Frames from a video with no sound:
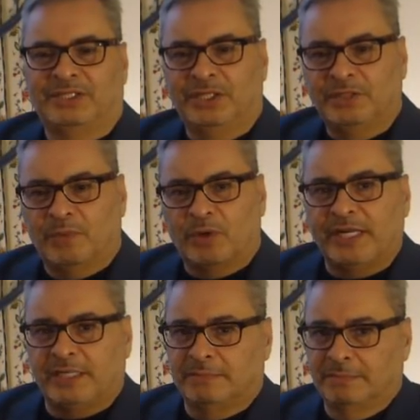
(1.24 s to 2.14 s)
Good
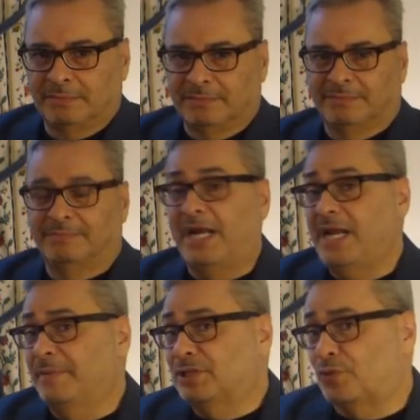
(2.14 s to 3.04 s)
morning. My
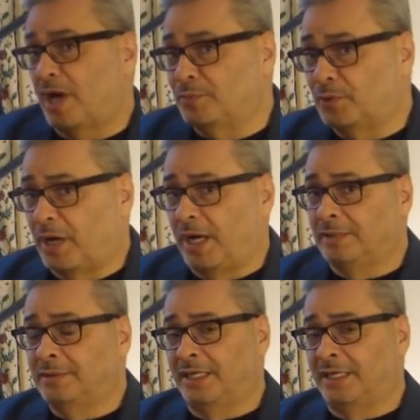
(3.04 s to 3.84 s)
name is Ron Morrain,